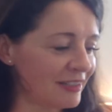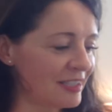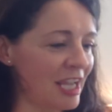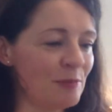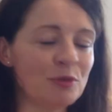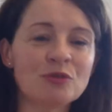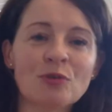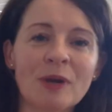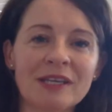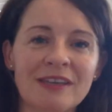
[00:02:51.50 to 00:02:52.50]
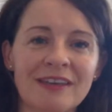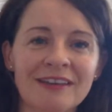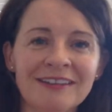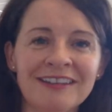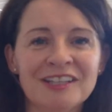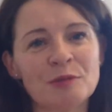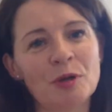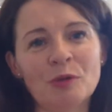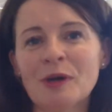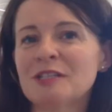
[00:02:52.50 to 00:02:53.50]
the table's from IKEA, the
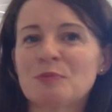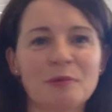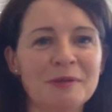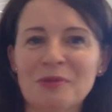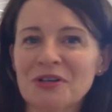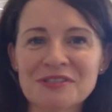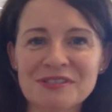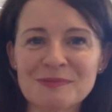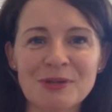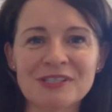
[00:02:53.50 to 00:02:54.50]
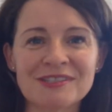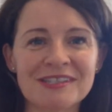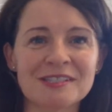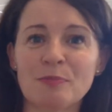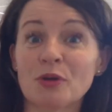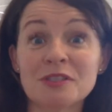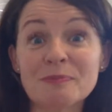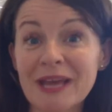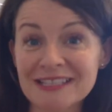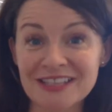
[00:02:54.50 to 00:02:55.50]
bottle of wine's probably Marks and Spencer's, the pots and
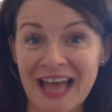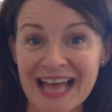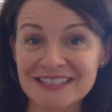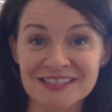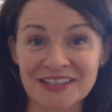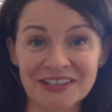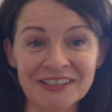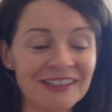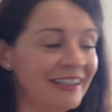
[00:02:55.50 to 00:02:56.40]
pans are Asda,